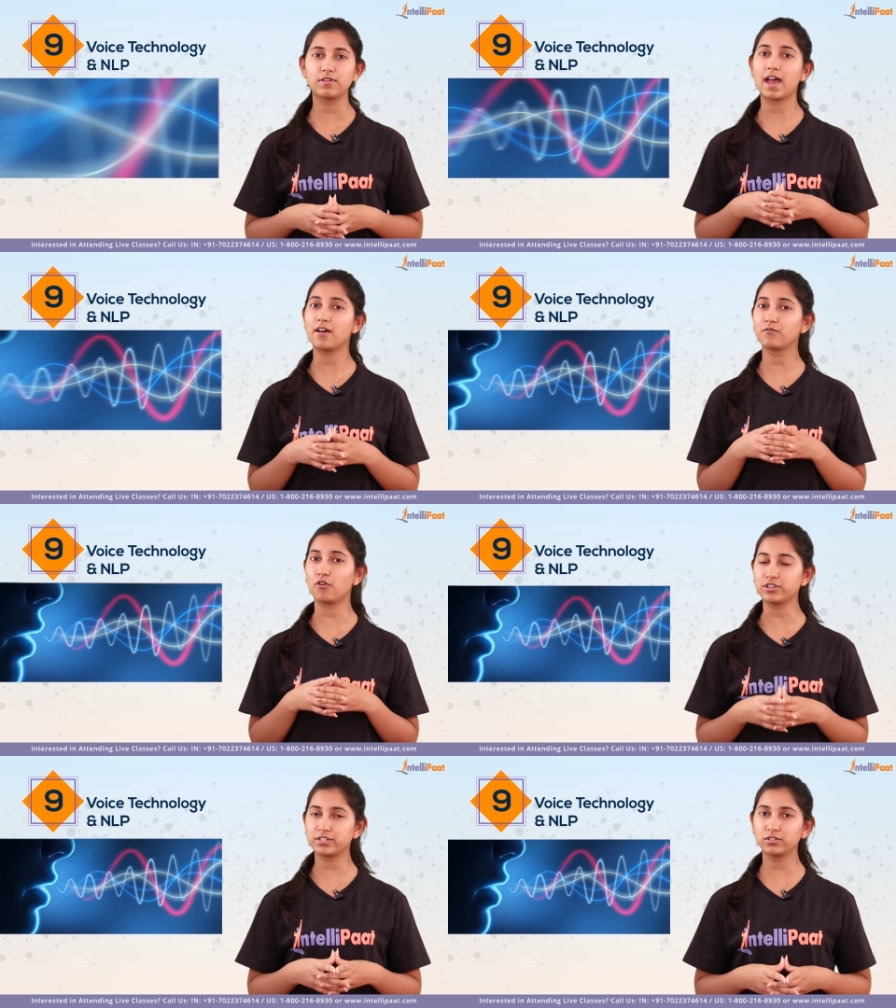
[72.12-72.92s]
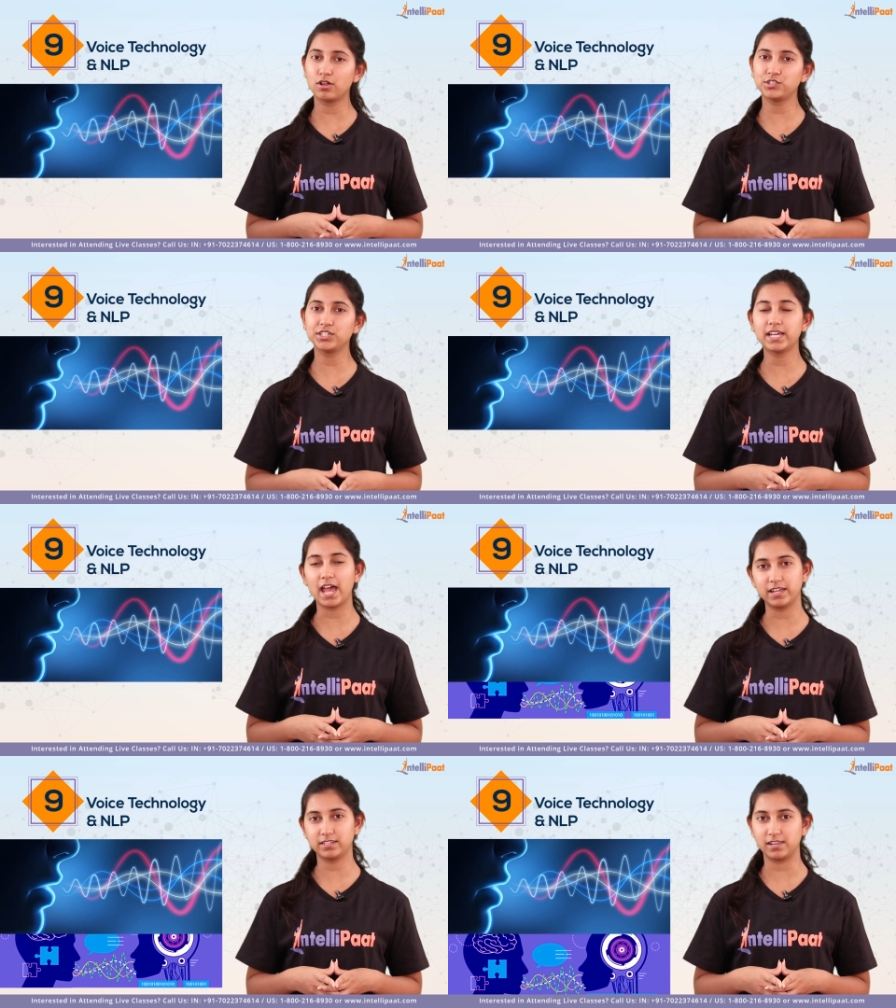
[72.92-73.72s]
we have voice technology
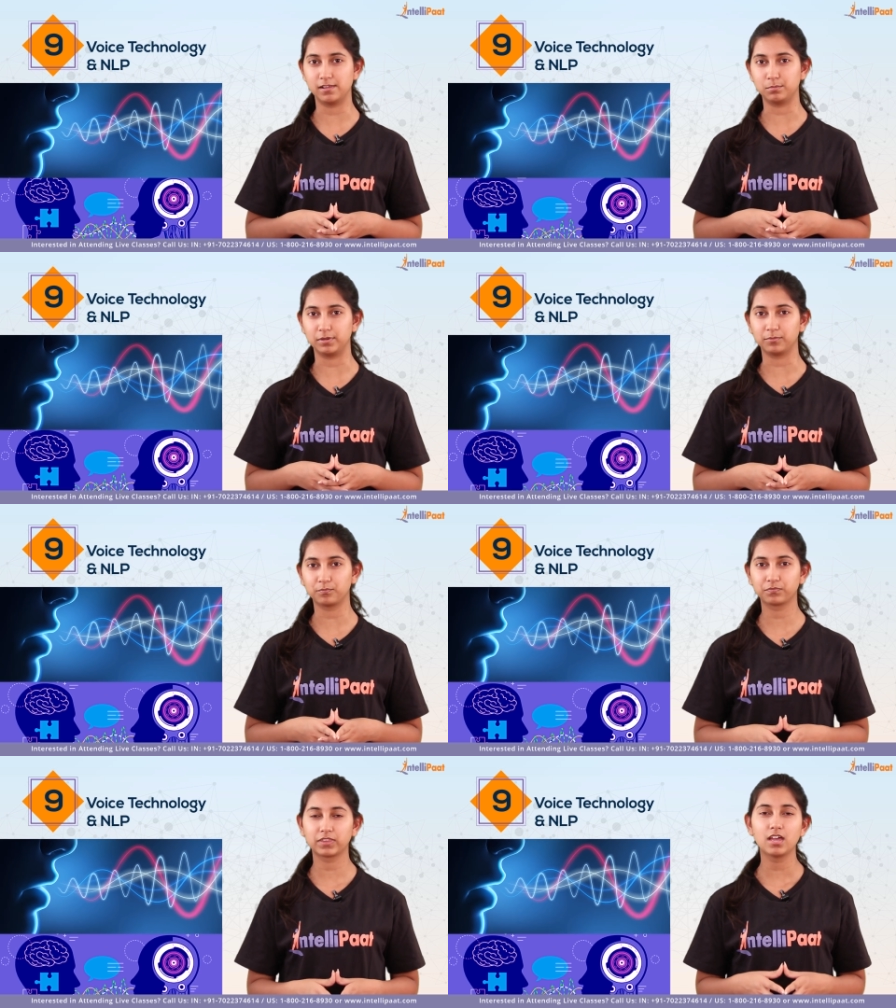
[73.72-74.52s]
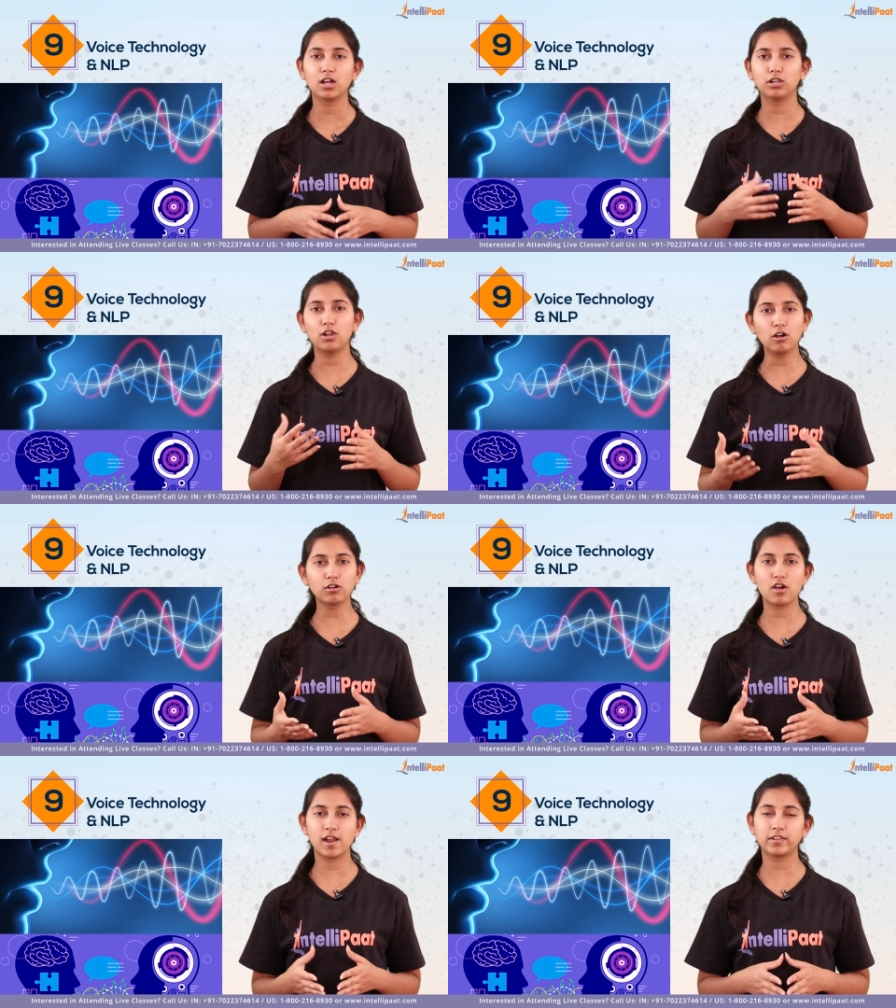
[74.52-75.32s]
and N L P.
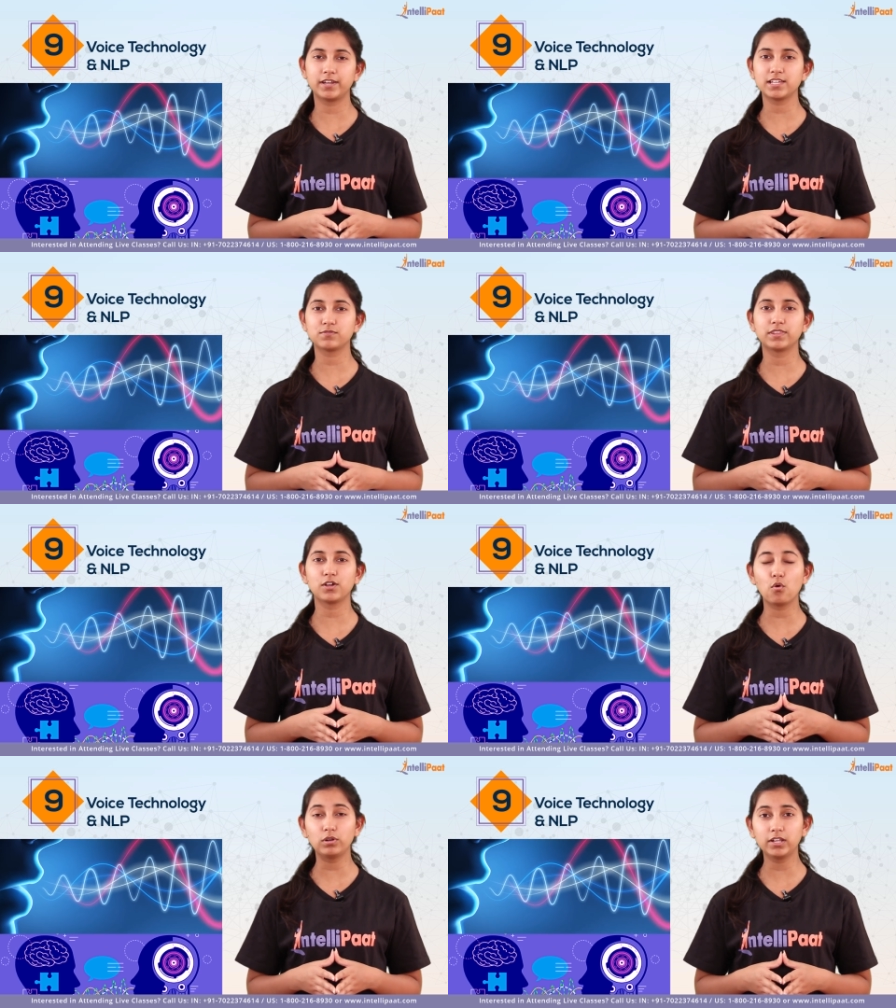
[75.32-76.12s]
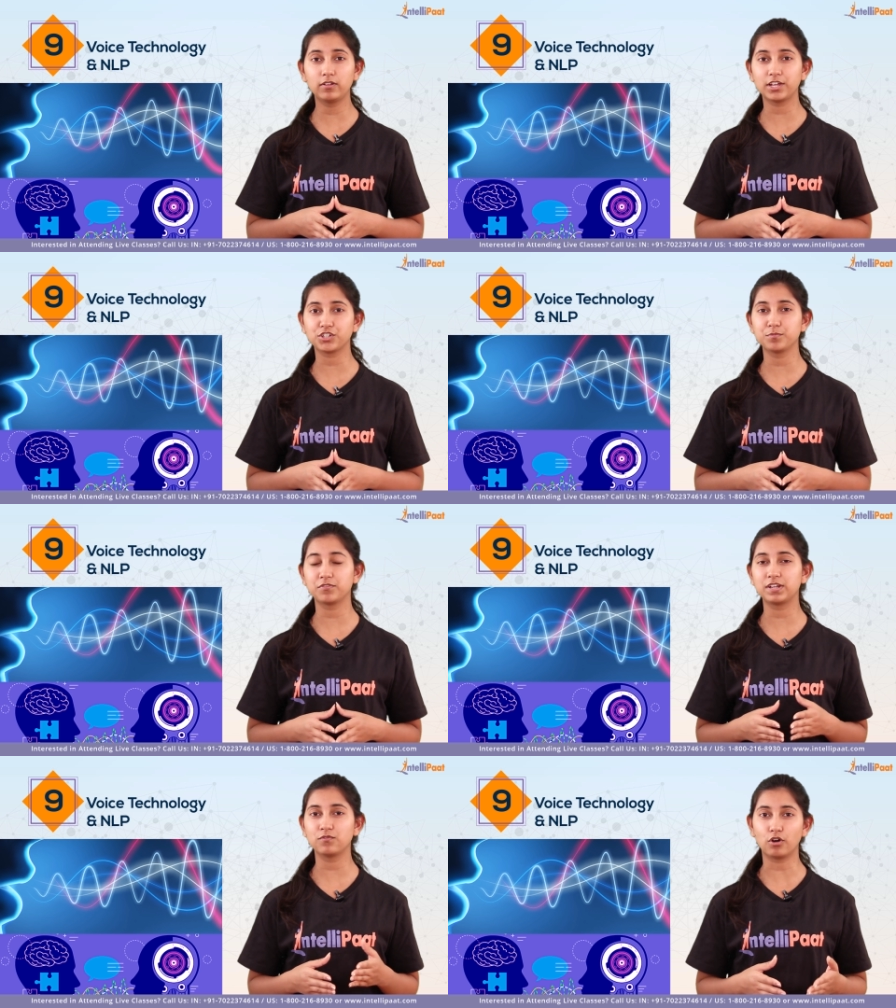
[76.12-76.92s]
Long gone are the days when the only relation
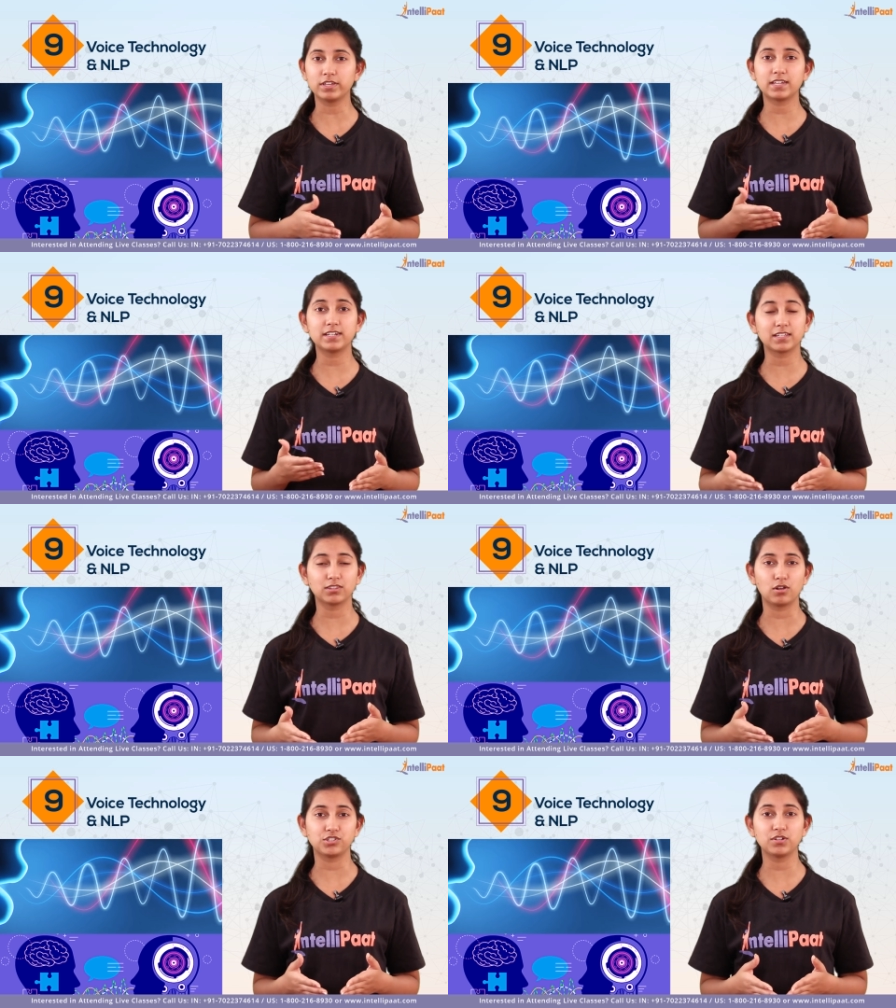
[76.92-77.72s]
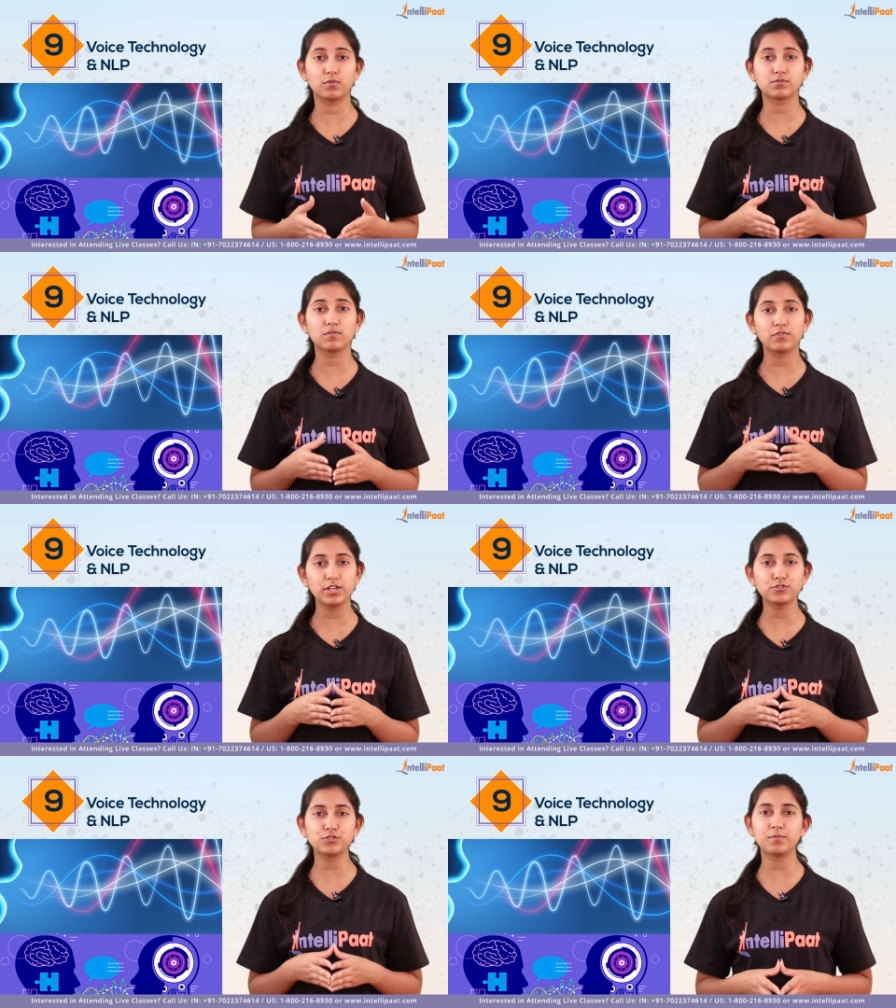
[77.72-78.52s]
between voice and technology was when
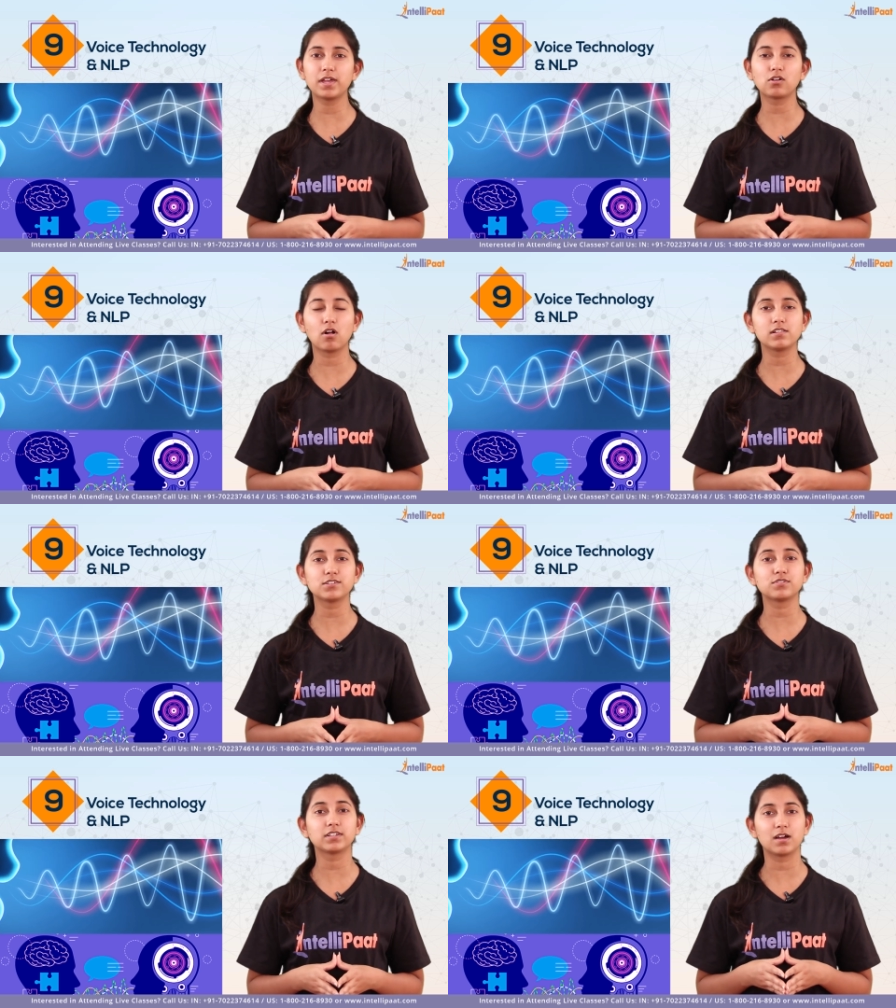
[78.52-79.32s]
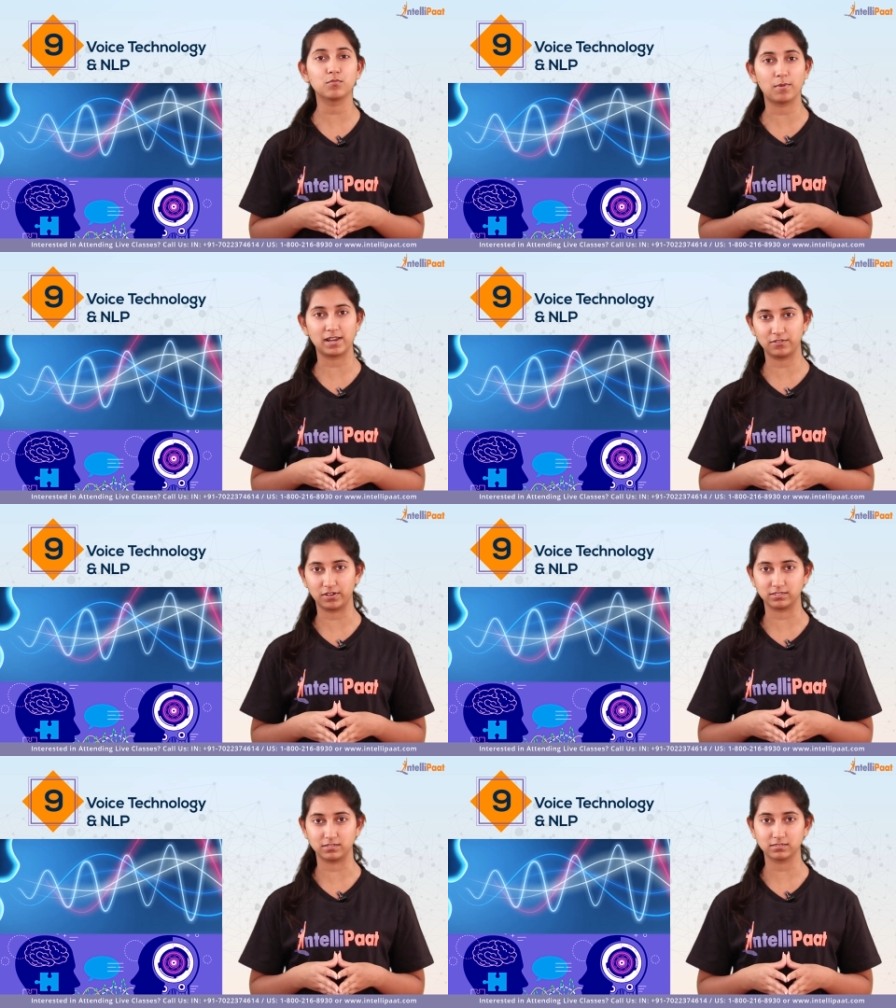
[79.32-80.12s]
we used to make calls using our mobile
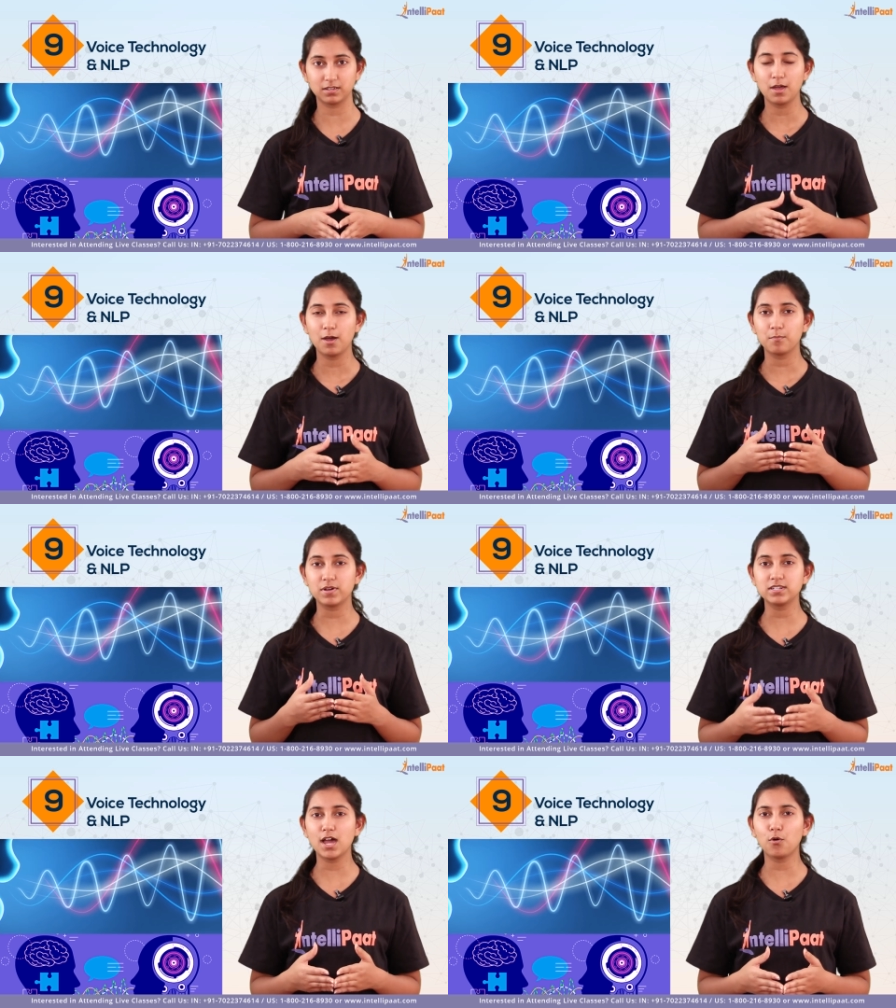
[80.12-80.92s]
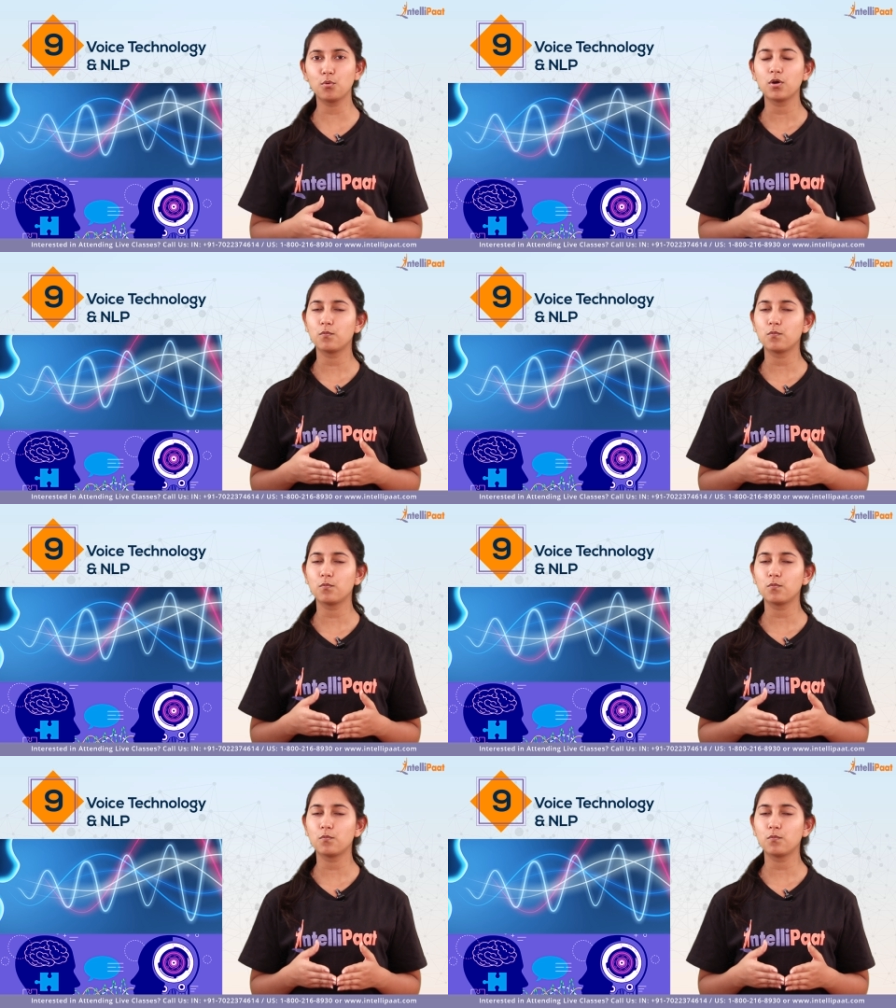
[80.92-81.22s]
devices. But now,